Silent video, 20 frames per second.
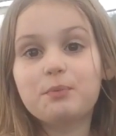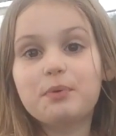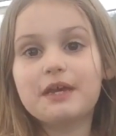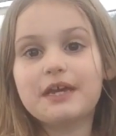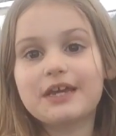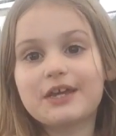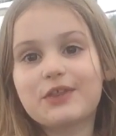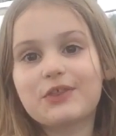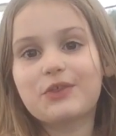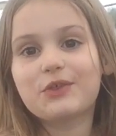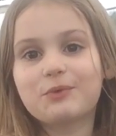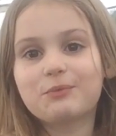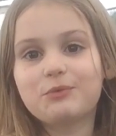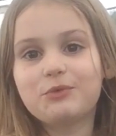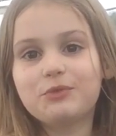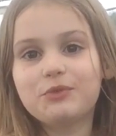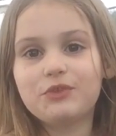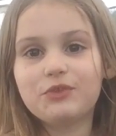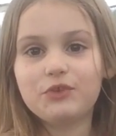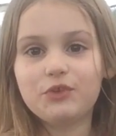pick them,
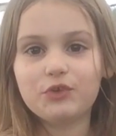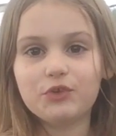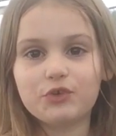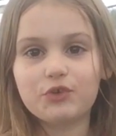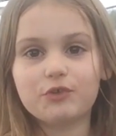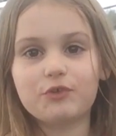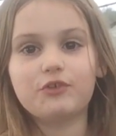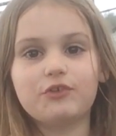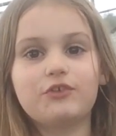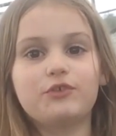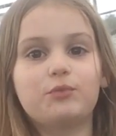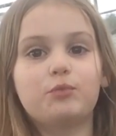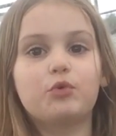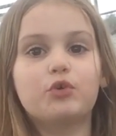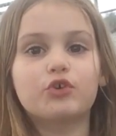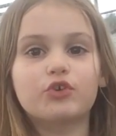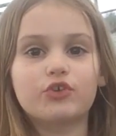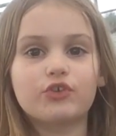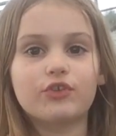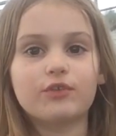you can
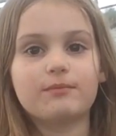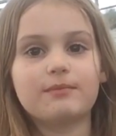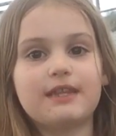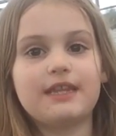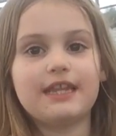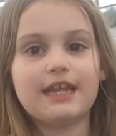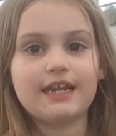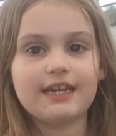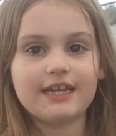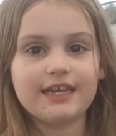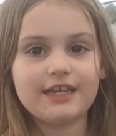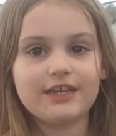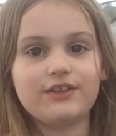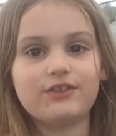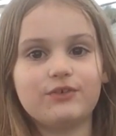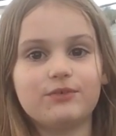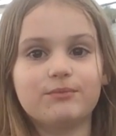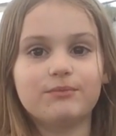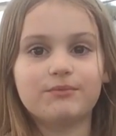wash them and then eat them.